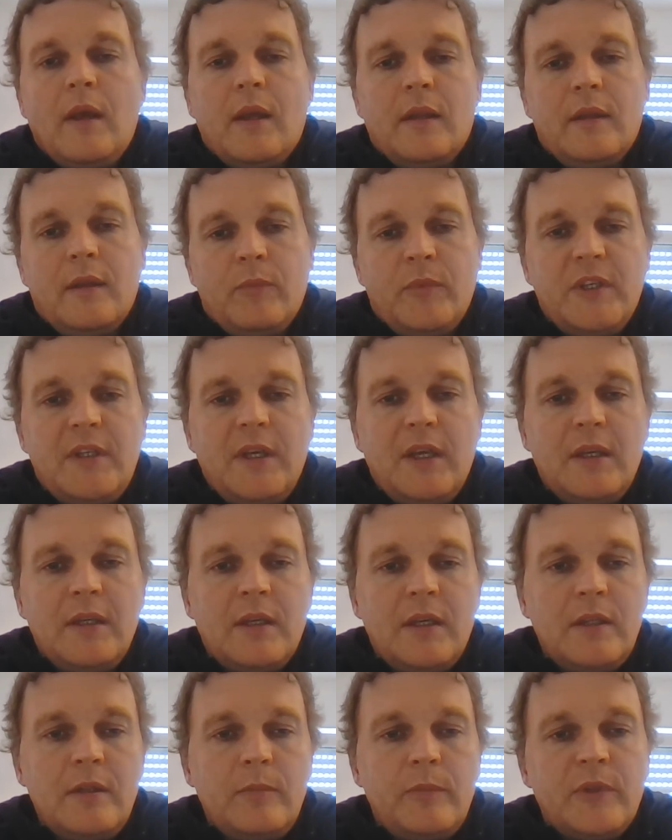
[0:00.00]
And then we take
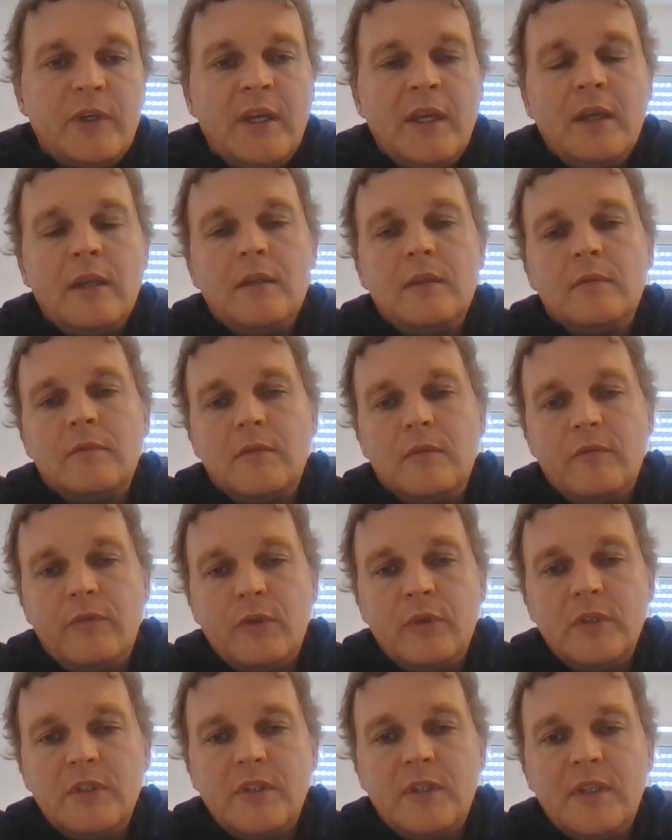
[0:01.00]
another break,
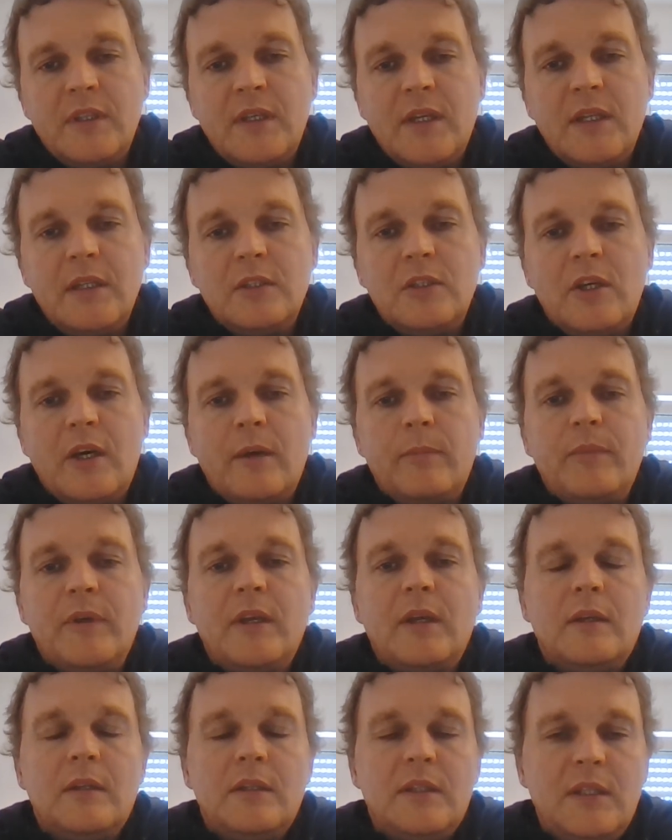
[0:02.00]
focus on another
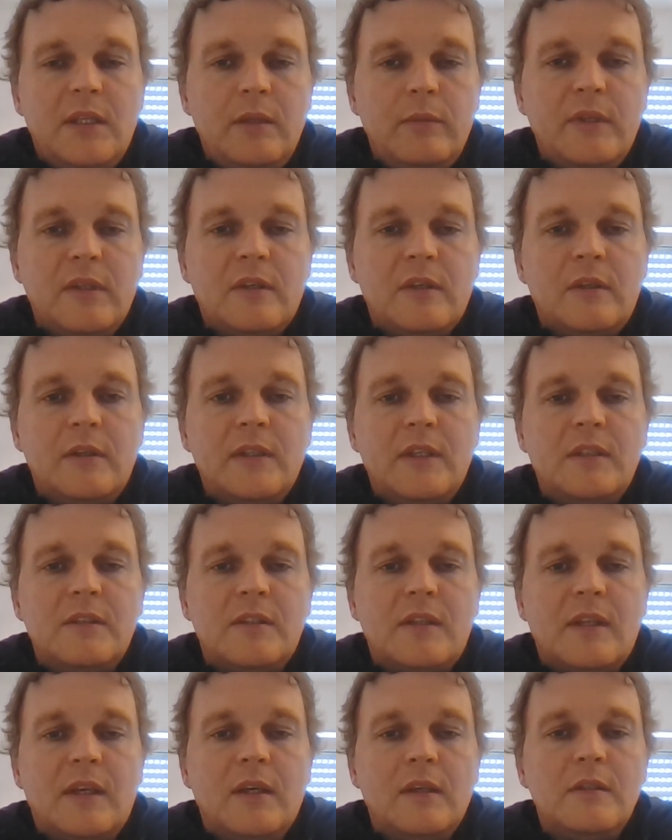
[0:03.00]
topic, deal with all
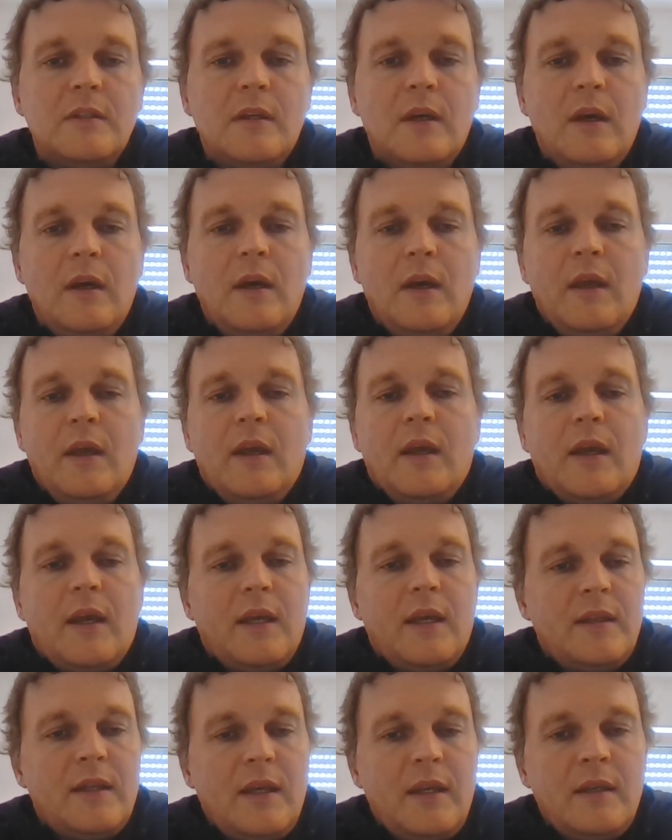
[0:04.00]
these things.
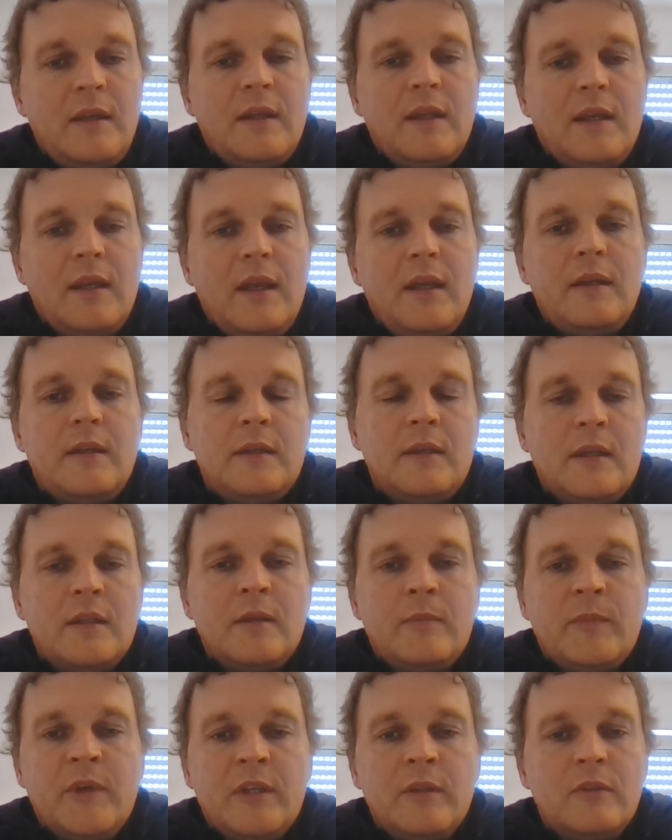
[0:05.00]
And then again,
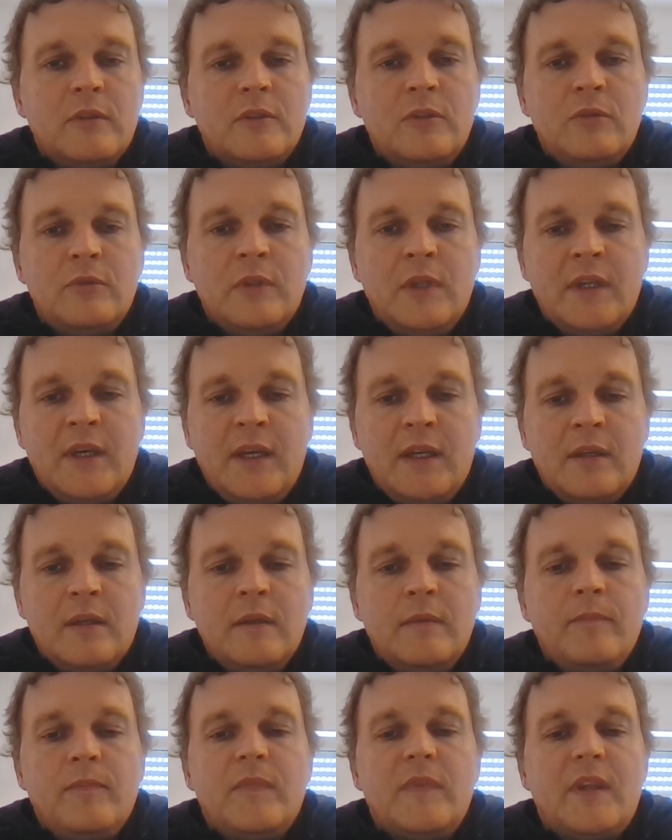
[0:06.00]
another month or two
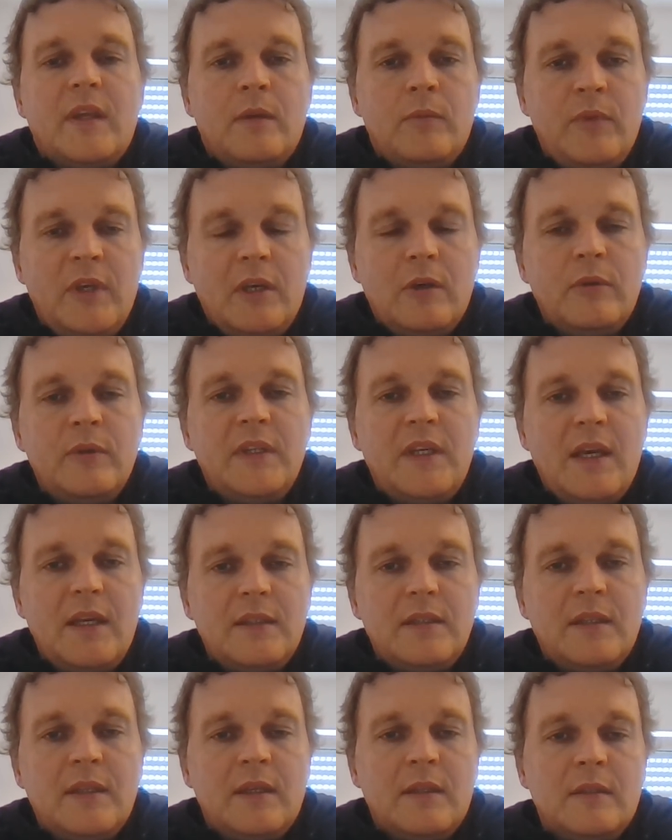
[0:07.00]
later, then we go
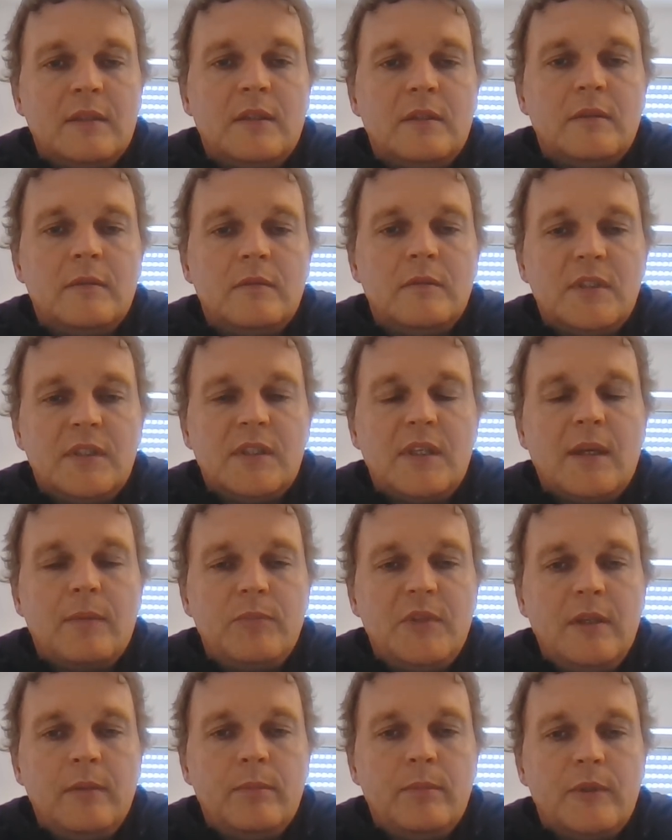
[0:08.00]
yet another
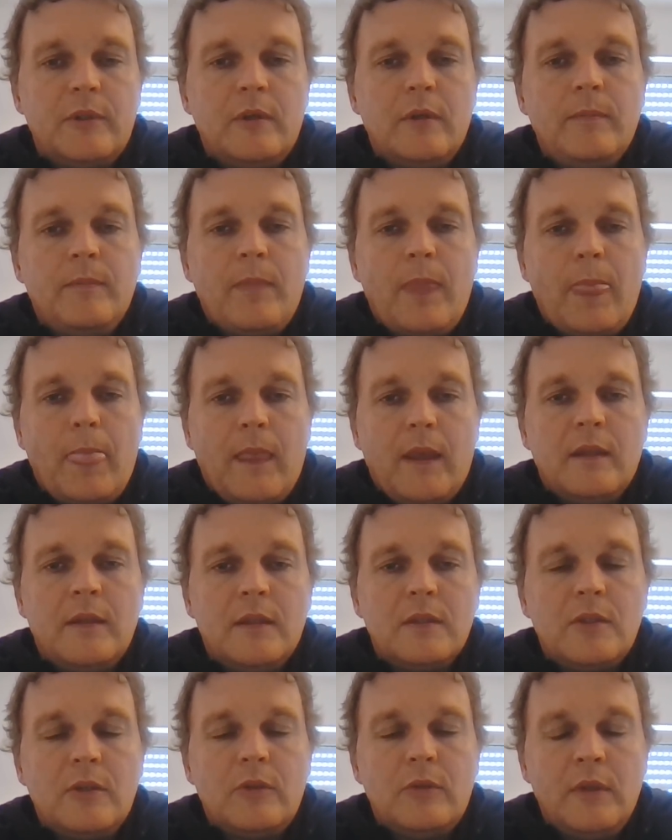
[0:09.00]
step deeper in
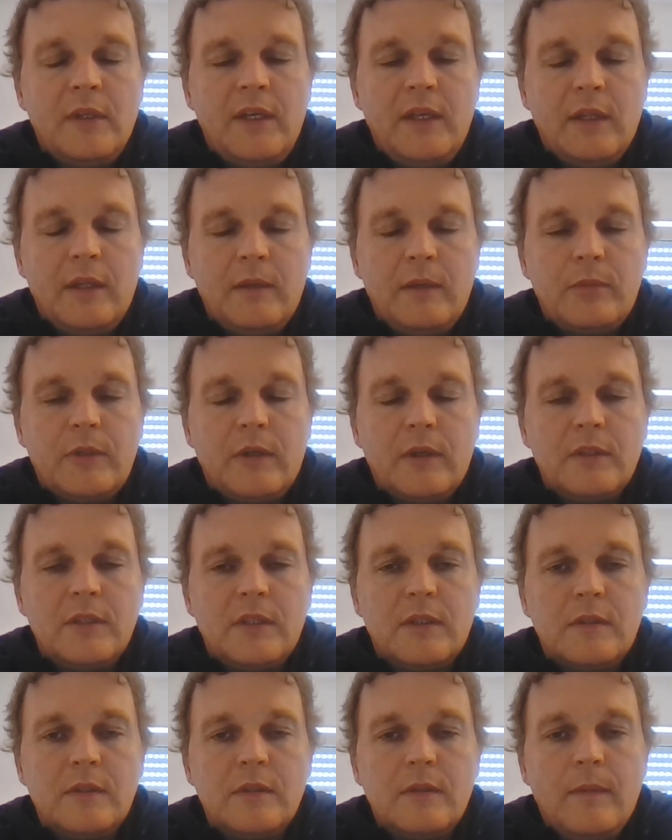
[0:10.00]
this whole healing
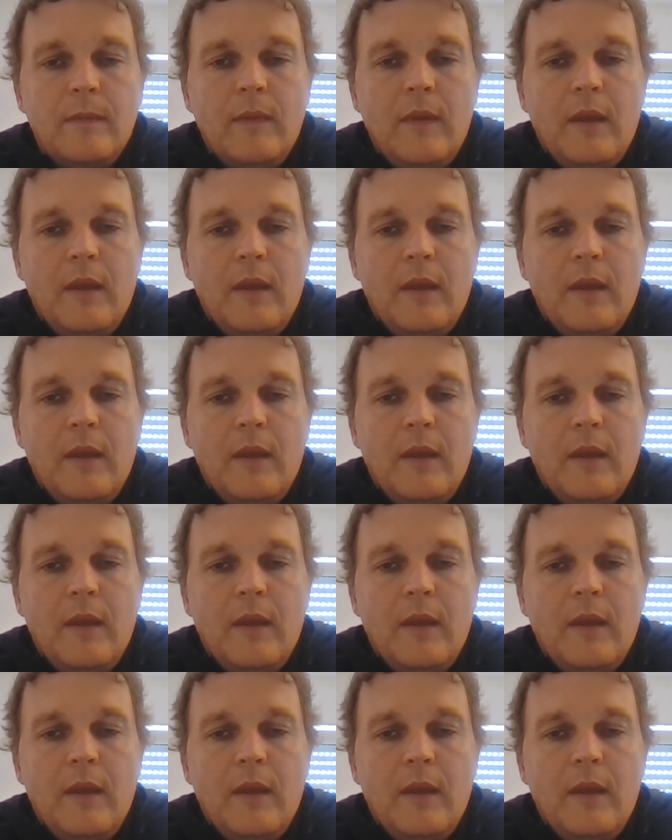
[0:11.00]
process.